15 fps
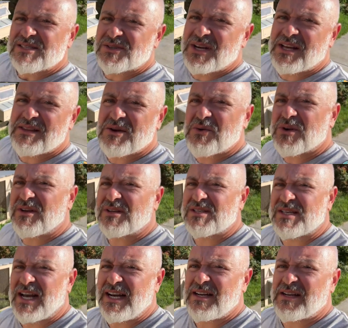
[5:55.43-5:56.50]
So nothing real
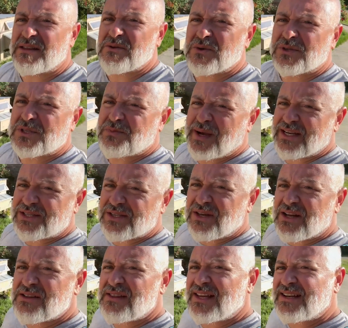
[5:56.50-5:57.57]
exciting, nothing real special,
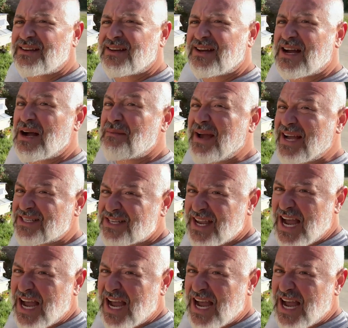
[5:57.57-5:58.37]
other than I'm actually